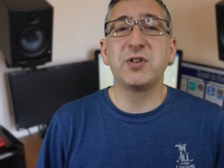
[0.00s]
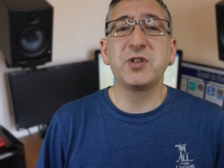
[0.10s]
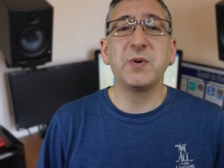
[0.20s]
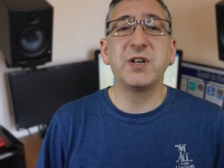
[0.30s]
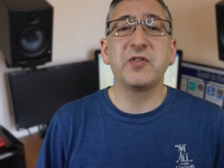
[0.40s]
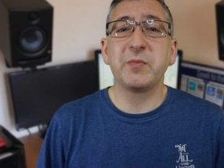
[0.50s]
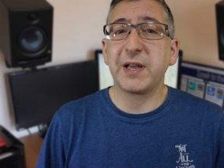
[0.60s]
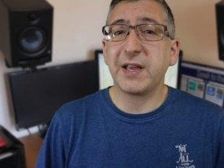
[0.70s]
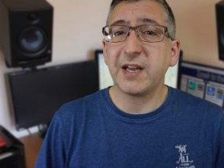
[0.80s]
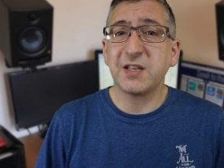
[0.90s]
switch from a
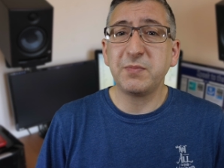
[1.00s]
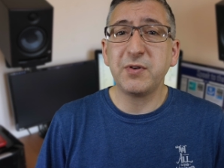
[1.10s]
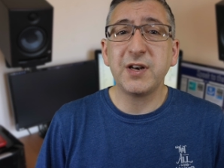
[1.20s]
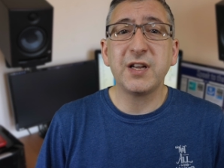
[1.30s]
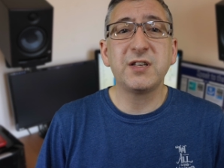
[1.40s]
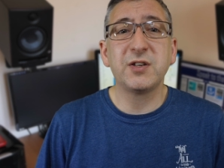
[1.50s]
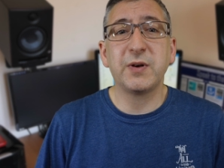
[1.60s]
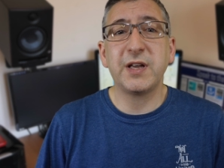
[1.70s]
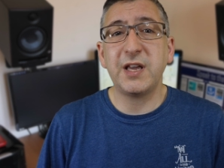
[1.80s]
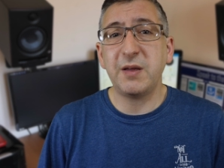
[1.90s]
gas boiler to
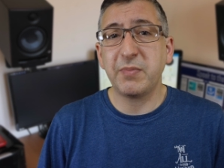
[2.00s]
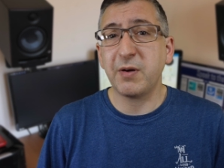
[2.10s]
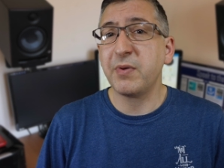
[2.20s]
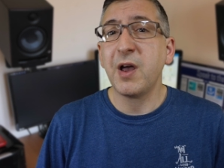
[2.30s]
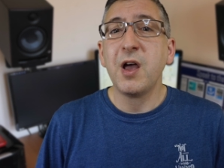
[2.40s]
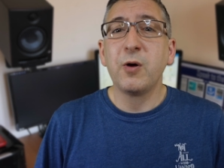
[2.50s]
a heat pump